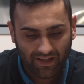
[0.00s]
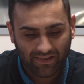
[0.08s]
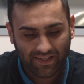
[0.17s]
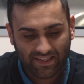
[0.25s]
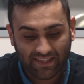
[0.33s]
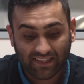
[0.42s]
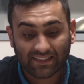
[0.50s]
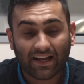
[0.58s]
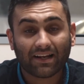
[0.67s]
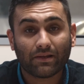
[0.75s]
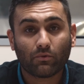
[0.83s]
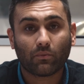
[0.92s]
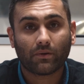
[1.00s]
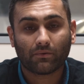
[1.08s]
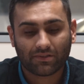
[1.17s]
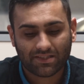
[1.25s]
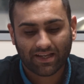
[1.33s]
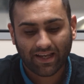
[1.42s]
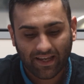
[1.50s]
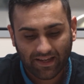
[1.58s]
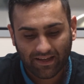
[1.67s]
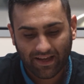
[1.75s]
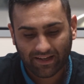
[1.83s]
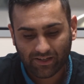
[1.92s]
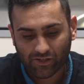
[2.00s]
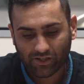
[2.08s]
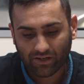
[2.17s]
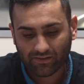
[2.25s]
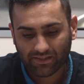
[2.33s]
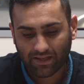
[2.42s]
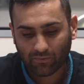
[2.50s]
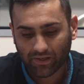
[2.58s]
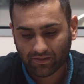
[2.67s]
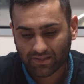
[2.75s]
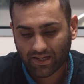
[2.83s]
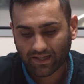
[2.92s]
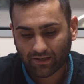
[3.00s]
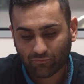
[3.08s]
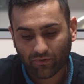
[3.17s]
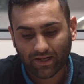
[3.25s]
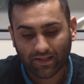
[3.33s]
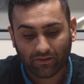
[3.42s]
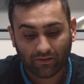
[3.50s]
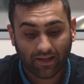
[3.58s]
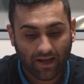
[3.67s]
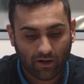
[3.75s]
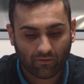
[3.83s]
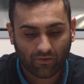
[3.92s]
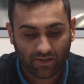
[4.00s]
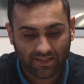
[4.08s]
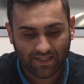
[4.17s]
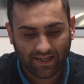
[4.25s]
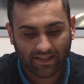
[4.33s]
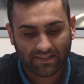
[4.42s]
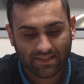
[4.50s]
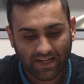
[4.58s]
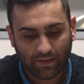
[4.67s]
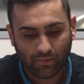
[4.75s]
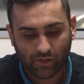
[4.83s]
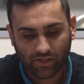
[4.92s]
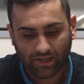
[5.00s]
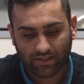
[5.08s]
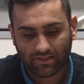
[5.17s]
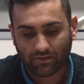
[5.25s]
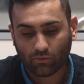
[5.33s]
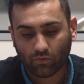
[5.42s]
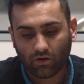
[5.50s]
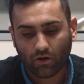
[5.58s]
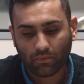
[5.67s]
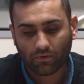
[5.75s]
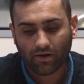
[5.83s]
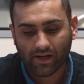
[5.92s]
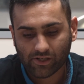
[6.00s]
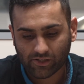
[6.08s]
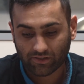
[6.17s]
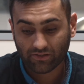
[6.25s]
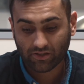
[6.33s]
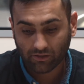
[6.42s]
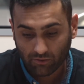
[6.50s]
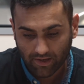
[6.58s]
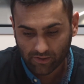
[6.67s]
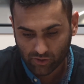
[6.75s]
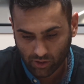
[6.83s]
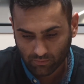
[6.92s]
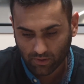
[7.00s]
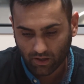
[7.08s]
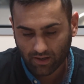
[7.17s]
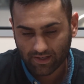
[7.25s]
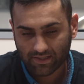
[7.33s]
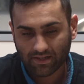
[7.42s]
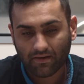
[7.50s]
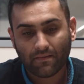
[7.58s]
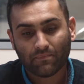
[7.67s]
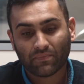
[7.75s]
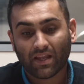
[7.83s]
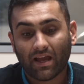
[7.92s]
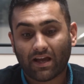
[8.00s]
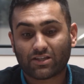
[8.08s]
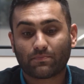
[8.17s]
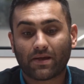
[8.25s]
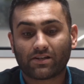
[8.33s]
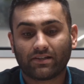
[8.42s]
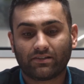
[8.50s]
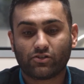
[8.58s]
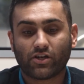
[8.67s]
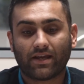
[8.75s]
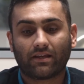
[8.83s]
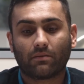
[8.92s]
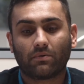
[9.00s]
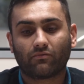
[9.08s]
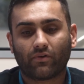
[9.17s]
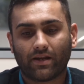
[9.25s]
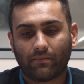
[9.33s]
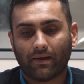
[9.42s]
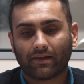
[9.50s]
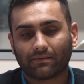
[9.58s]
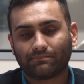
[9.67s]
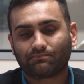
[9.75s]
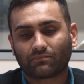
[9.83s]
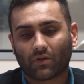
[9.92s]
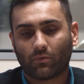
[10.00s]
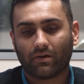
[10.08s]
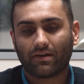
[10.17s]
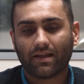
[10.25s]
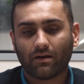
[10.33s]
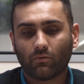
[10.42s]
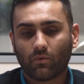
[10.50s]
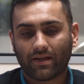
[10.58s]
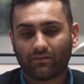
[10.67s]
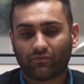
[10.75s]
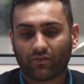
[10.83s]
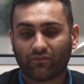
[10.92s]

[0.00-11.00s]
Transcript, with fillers: This is exactly what we want to hear, and it shows that we are taking really good care of our CNC machines and all our operations. So great job guys, especially to Jacob and Remek. We are now waiting for